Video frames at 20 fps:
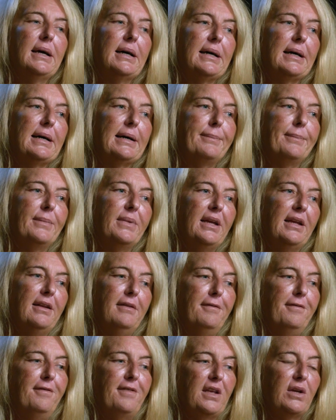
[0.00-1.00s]
Um,
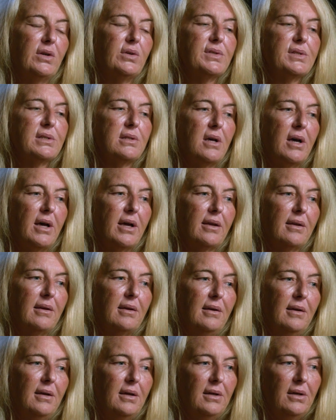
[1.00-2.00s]
it feels
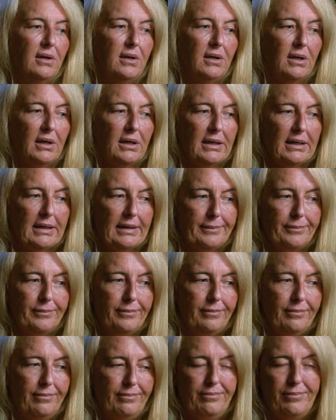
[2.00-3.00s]
like
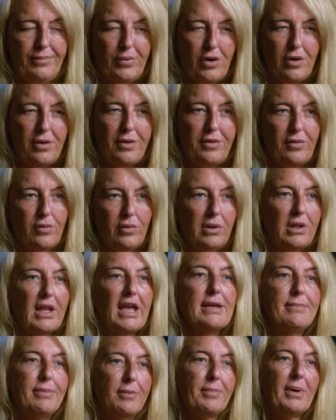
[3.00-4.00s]
um, birth or
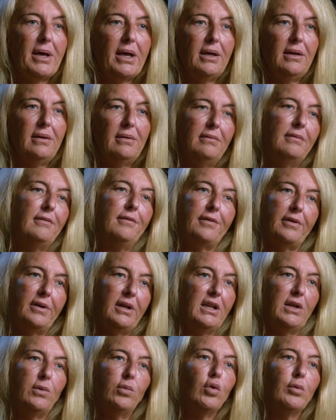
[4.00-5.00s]
labour pain for
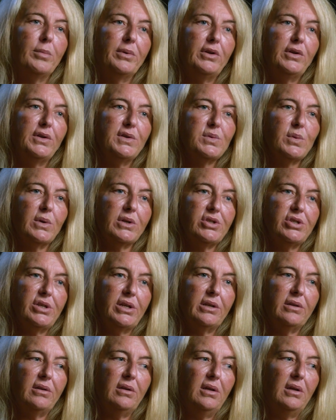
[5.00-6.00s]
any woman who's
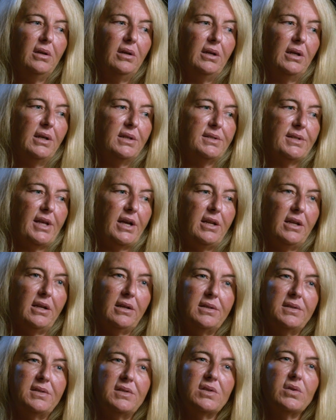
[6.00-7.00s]
watching. It's that
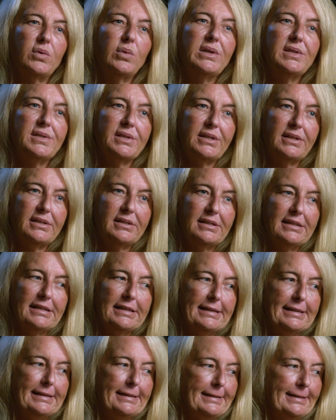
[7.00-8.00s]
exquisite
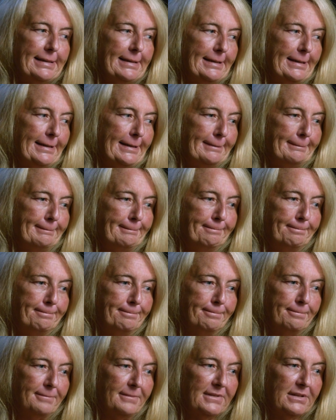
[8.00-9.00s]
um,
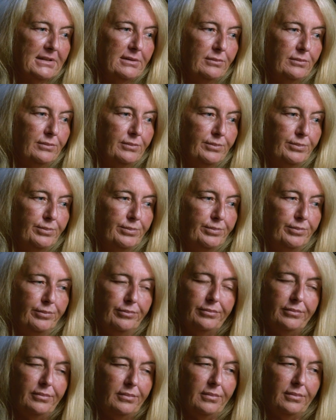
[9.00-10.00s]

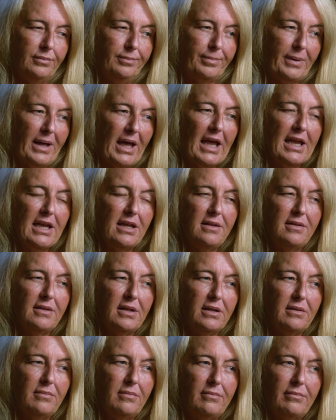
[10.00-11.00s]
pain
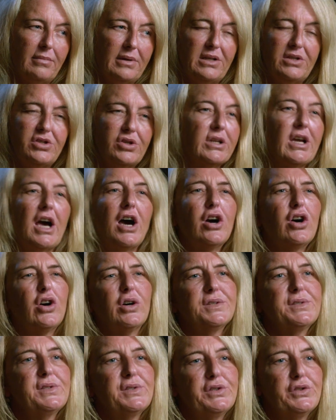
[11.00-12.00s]
that means you can't
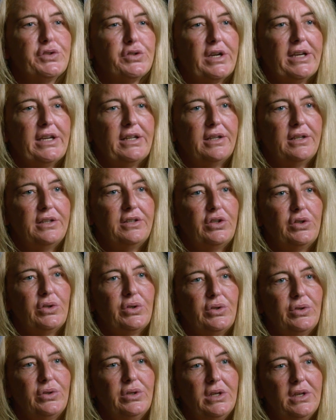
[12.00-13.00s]
concentrate and
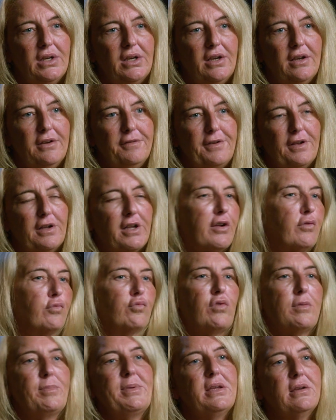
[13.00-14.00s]
you feel like
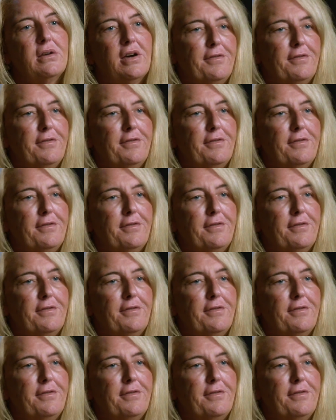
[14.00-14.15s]
ripping.